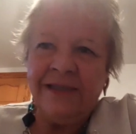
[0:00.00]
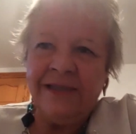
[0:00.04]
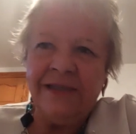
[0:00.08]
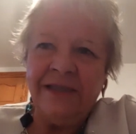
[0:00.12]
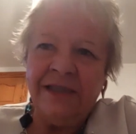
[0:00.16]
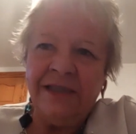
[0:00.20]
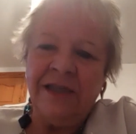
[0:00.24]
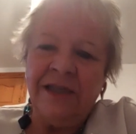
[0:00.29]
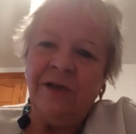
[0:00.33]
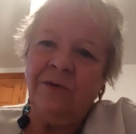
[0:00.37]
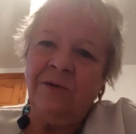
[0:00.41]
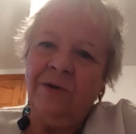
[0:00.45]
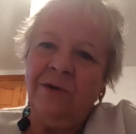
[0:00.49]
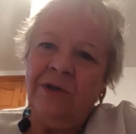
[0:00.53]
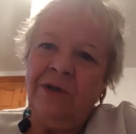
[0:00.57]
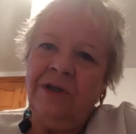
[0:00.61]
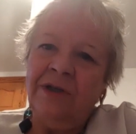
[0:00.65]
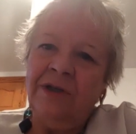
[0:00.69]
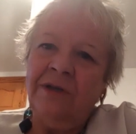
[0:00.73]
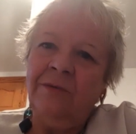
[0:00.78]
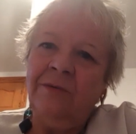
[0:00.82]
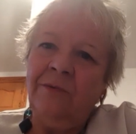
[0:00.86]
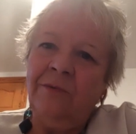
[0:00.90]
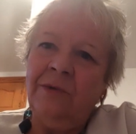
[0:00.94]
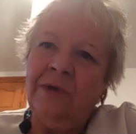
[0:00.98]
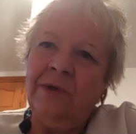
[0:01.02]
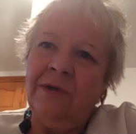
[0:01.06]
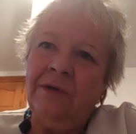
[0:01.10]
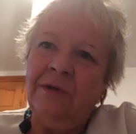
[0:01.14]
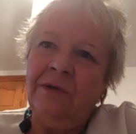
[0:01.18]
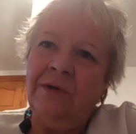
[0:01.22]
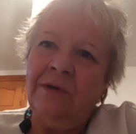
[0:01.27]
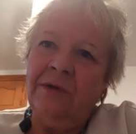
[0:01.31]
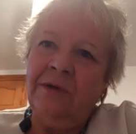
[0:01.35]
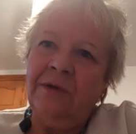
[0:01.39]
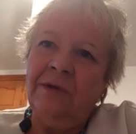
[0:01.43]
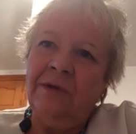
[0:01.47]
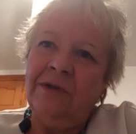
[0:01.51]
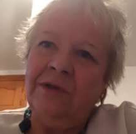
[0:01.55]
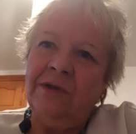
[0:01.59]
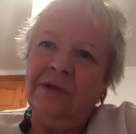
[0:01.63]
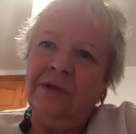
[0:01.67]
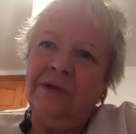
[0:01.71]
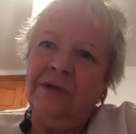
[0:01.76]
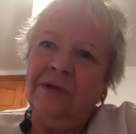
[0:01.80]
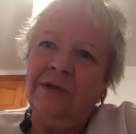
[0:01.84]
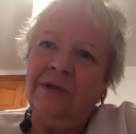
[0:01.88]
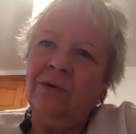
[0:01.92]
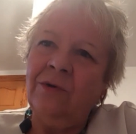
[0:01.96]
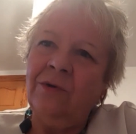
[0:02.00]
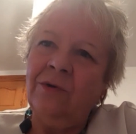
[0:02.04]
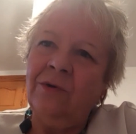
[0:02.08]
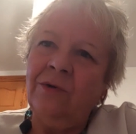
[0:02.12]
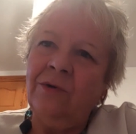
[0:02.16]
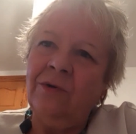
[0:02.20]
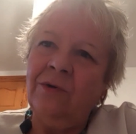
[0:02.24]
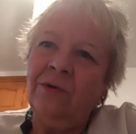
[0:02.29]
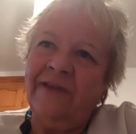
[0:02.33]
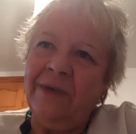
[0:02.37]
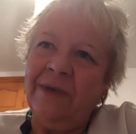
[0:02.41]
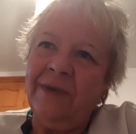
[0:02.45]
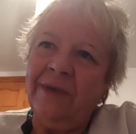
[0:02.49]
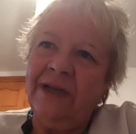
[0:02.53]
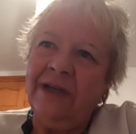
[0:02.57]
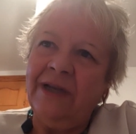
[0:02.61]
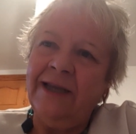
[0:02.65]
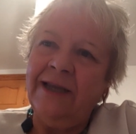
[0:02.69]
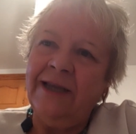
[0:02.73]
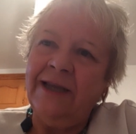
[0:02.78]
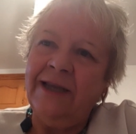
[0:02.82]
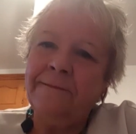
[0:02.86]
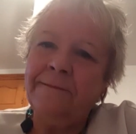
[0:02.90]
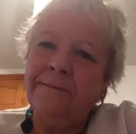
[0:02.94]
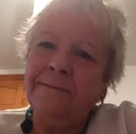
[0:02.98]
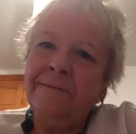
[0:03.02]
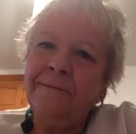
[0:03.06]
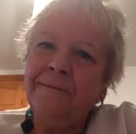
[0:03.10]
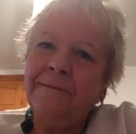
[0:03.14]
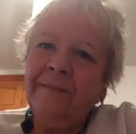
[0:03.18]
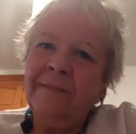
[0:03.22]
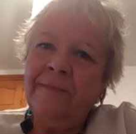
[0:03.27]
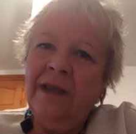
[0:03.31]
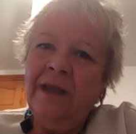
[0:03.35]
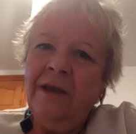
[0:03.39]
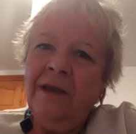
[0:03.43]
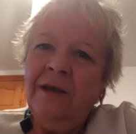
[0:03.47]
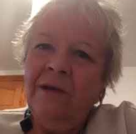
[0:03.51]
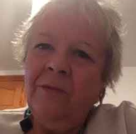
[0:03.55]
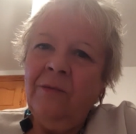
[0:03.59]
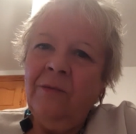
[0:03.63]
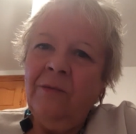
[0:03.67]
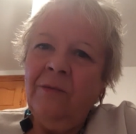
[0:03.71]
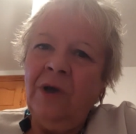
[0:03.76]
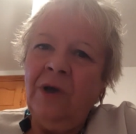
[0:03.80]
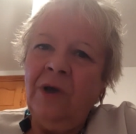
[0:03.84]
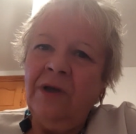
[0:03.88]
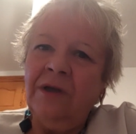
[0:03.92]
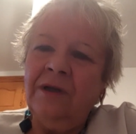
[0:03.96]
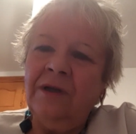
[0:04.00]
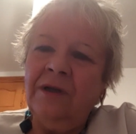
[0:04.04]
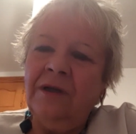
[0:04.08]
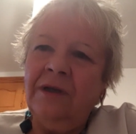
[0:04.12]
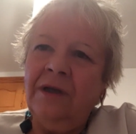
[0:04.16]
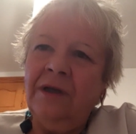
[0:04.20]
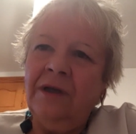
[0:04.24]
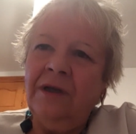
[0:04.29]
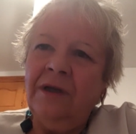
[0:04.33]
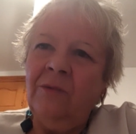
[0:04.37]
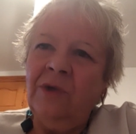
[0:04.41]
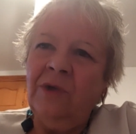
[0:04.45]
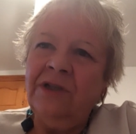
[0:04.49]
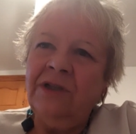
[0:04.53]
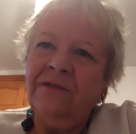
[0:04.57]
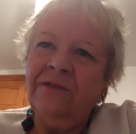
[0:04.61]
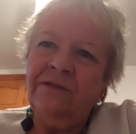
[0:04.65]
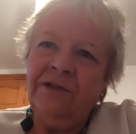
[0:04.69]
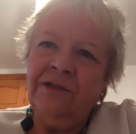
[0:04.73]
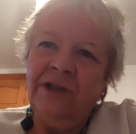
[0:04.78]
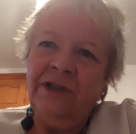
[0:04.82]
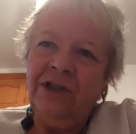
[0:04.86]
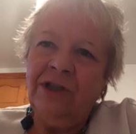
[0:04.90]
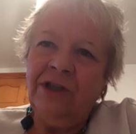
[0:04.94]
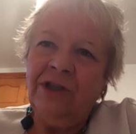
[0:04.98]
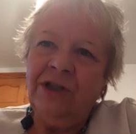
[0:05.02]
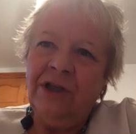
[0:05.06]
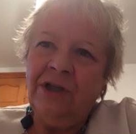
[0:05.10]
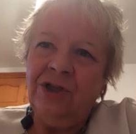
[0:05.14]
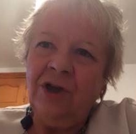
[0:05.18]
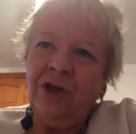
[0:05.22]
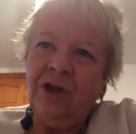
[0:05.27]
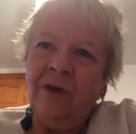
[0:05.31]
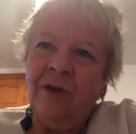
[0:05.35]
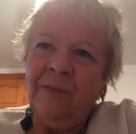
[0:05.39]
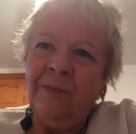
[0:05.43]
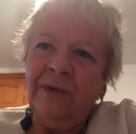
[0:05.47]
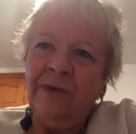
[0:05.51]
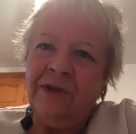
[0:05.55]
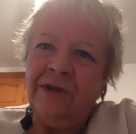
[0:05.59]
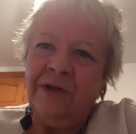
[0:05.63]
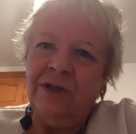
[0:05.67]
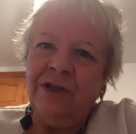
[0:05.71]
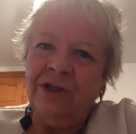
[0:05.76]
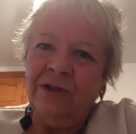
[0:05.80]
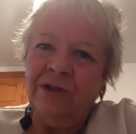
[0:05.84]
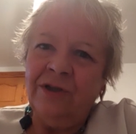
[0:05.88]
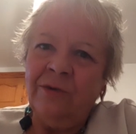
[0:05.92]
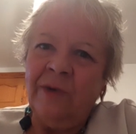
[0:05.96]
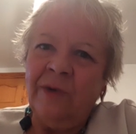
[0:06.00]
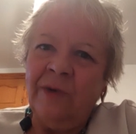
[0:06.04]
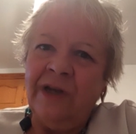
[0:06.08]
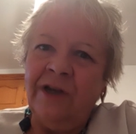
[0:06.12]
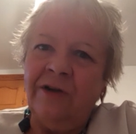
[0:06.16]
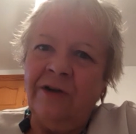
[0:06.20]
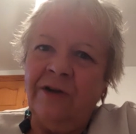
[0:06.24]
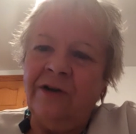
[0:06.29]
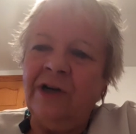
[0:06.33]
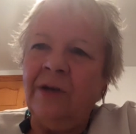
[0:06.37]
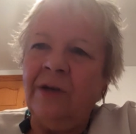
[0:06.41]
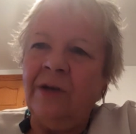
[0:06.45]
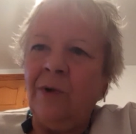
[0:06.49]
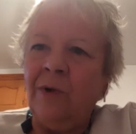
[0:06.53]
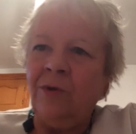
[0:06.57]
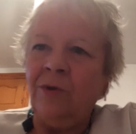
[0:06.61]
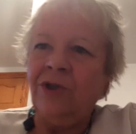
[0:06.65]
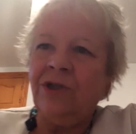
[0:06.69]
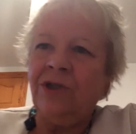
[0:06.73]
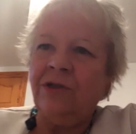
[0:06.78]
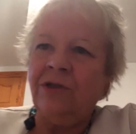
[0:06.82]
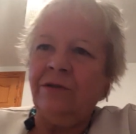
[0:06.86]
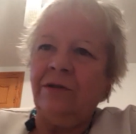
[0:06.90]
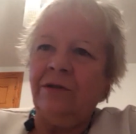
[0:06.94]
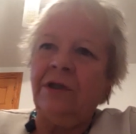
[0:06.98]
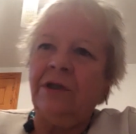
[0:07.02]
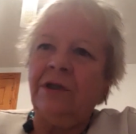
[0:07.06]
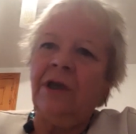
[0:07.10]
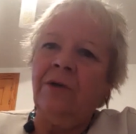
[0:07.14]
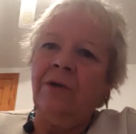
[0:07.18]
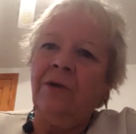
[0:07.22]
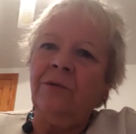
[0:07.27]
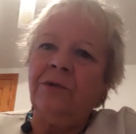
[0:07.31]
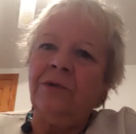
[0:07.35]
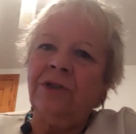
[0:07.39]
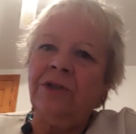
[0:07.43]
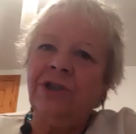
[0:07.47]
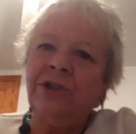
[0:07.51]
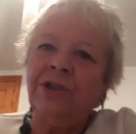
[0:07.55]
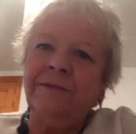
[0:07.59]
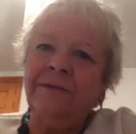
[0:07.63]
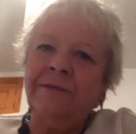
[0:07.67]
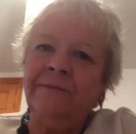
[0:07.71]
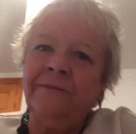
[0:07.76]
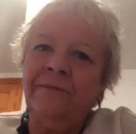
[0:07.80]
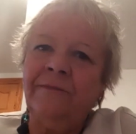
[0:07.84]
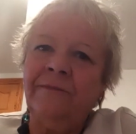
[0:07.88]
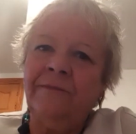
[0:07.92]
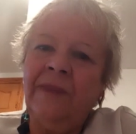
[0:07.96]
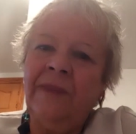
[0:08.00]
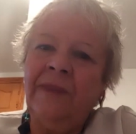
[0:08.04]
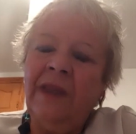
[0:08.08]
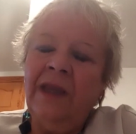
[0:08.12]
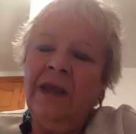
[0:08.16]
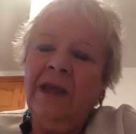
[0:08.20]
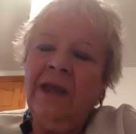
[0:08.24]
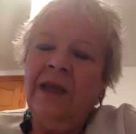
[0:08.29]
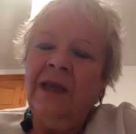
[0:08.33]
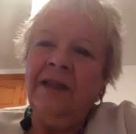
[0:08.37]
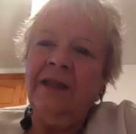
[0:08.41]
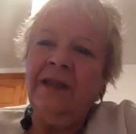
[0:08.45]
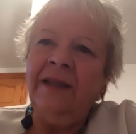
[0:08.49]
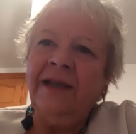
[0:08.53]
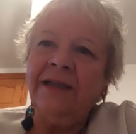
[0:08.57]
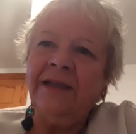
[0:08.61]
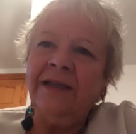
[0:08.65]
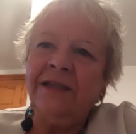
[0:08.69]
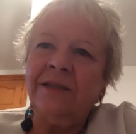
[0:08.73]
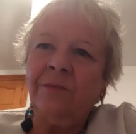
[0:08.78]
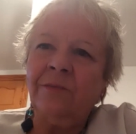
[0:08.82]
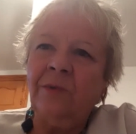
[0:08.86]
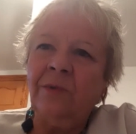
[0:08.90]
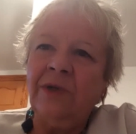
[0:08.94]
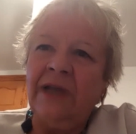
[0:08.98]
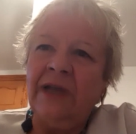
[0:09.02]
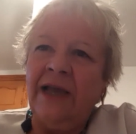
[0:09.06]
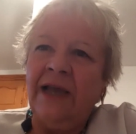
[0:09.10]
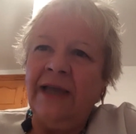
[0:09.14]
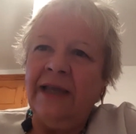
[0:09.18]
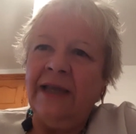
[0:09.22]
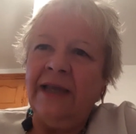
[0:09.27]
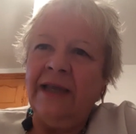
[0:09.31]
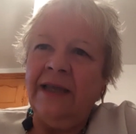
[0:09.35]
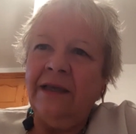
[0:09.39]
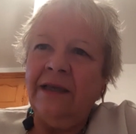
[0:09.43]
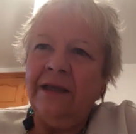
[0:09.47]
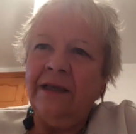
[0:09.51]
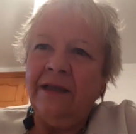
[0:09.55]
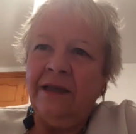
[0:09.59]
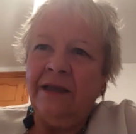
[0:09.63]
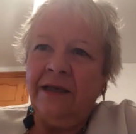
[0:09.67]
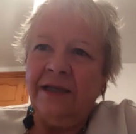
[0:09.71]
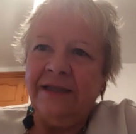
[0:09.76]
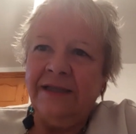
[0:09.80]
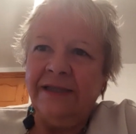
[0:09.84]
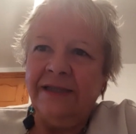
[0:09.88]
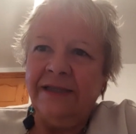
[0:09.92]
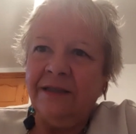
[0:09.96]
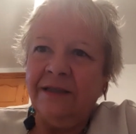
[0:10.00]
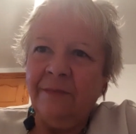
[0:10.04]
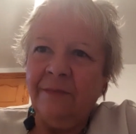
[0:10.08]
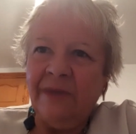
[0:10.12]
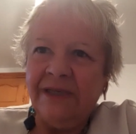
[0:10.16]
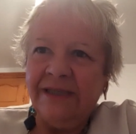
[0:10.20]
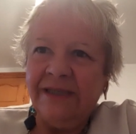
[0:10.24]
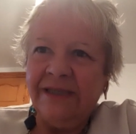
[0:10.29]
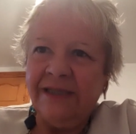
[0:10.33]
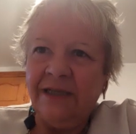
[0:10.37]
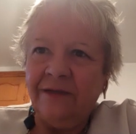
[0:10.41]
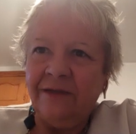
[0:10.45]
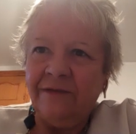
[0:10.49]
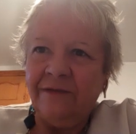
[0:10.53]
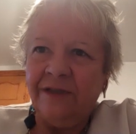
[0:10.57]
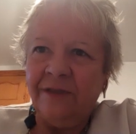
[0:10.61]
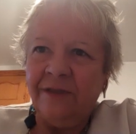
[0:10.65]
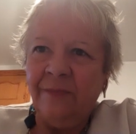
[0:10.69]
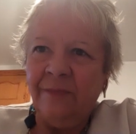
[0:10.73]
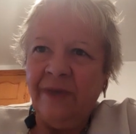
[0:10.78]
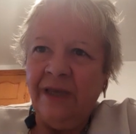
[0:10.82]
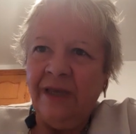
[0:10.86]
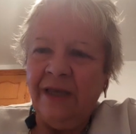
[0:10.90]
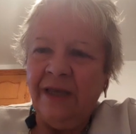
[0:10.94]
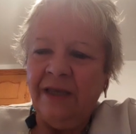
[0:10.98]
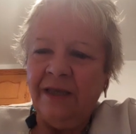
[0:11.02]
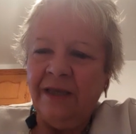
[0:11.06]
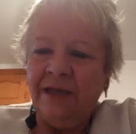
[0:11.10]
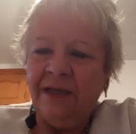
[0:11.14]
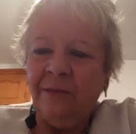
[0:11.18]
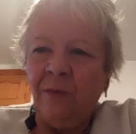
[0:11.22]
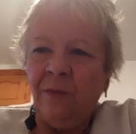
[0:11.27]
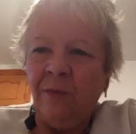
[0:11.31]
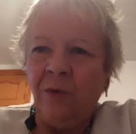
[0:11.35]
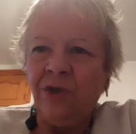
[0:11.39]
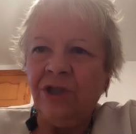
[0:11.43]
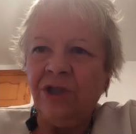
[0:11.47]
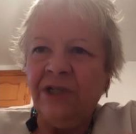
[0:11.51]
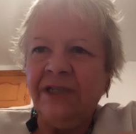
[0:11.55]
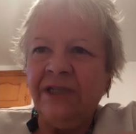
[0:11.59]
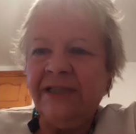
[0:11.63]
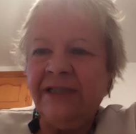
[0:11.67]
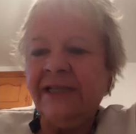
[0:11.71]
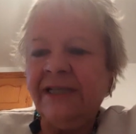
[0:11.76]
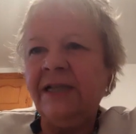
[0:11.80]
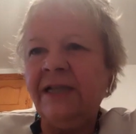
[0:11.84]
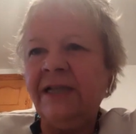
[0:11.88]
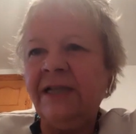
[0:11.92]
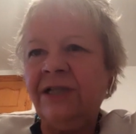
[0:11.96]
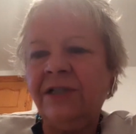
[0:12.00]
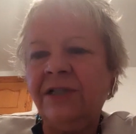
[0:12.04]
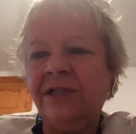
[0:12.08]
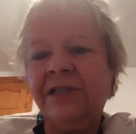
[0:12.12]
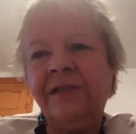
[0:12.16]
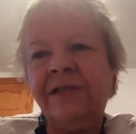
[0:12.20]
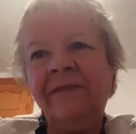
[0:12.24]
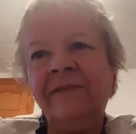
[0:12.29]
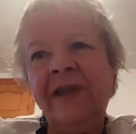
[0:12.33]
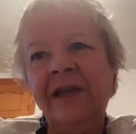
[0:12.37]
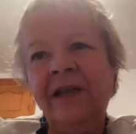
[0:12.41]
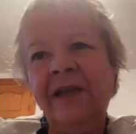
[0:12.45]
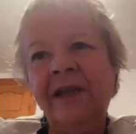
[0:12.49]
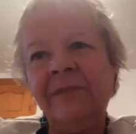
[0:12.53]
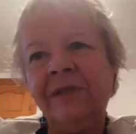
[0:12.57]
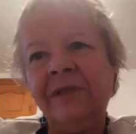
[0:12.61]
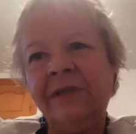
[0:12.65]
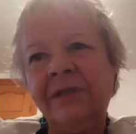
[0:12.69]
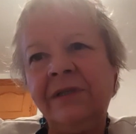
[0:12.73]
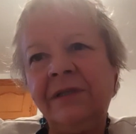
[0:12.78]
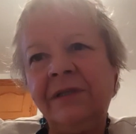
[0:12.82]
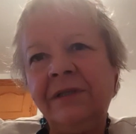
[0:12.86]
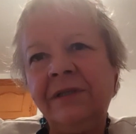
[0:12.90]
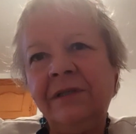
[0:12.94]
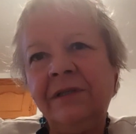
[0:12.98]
and so could his family. What a wonderful job you can do when you're an emotional coach. And that's what I consider myself to be, an emotional intelligence development